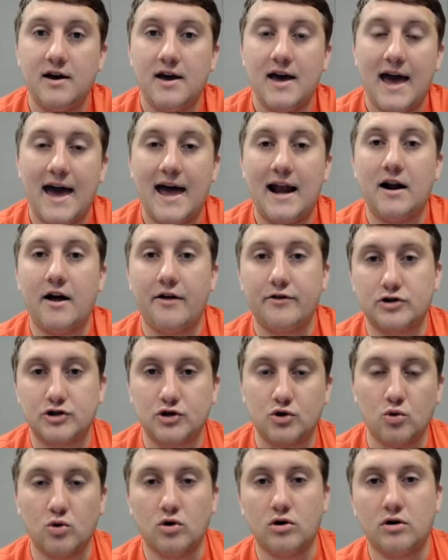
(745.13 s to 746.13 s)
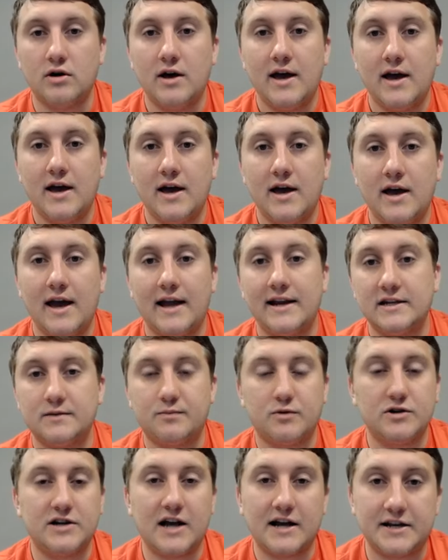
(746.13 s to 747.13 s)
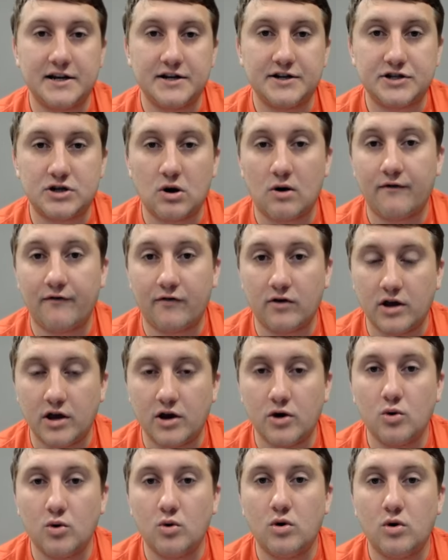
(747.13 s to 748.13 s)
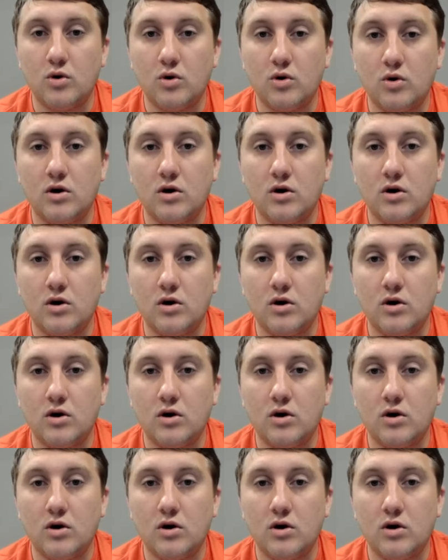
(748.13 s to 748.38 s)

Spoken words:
at another school and he's projected to start for you,